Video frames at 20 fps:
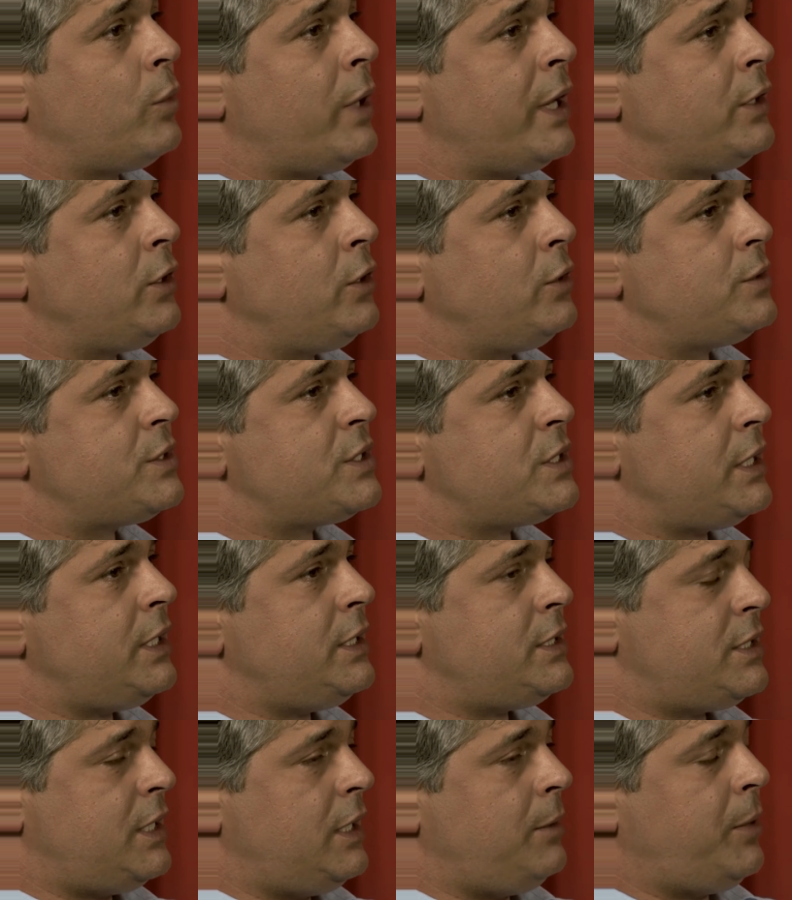when you see
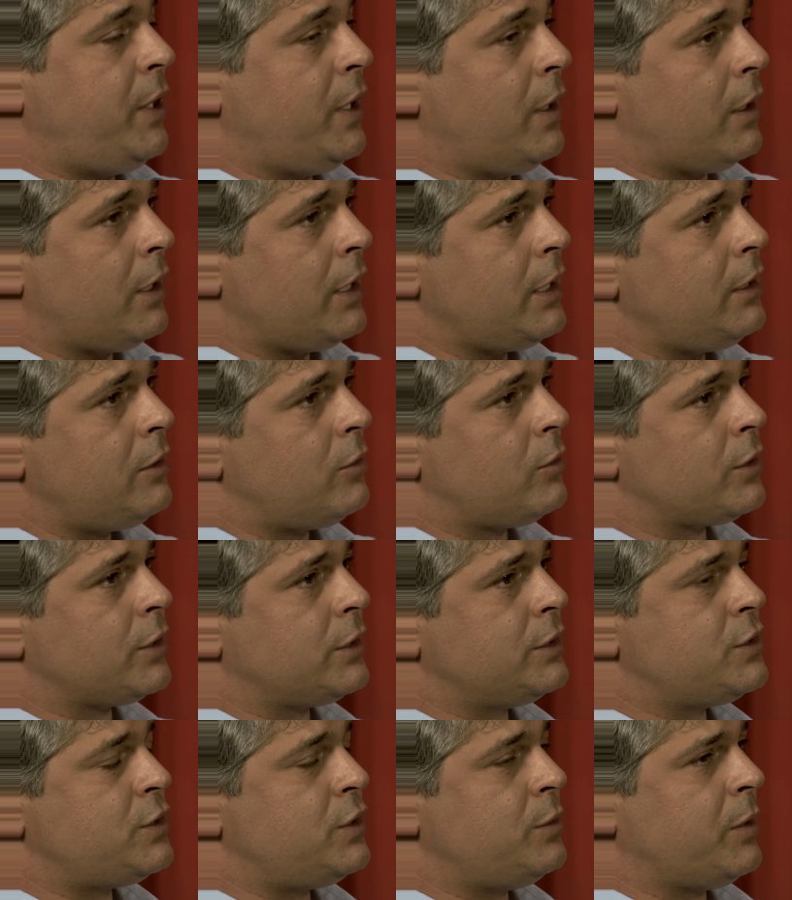CPI or the
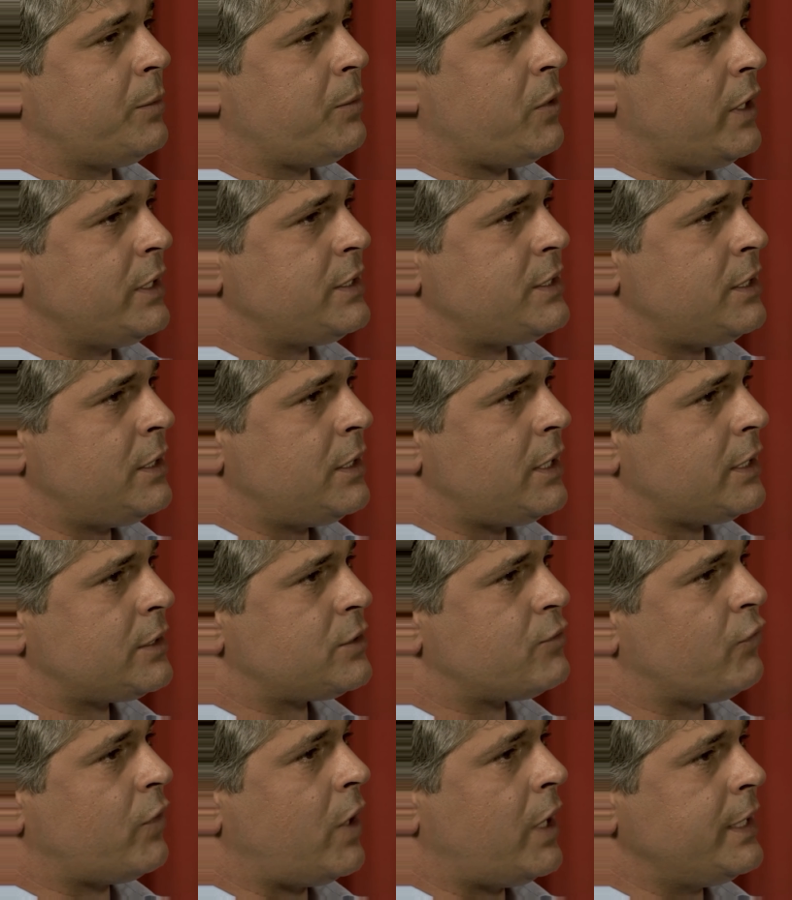Consumer Price
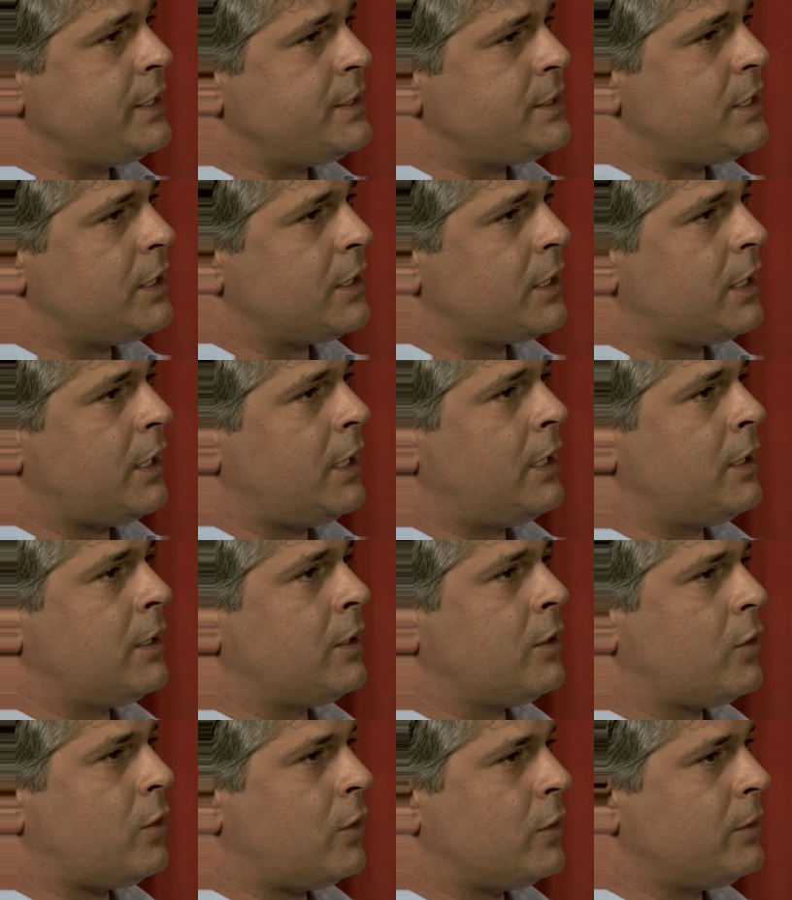Index rise in an
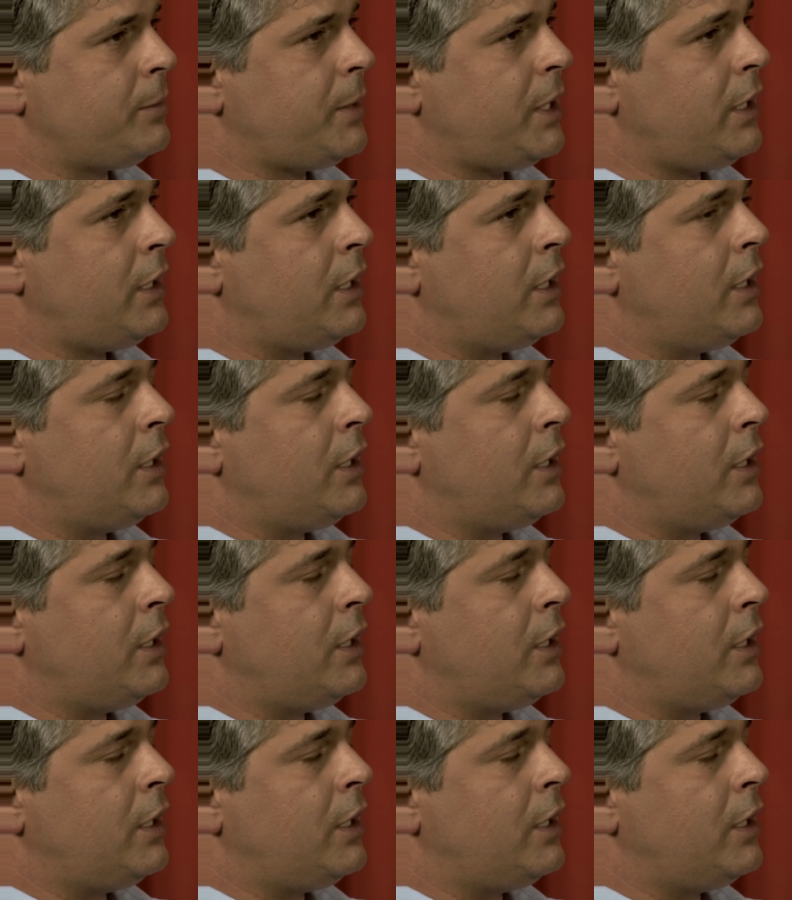economy,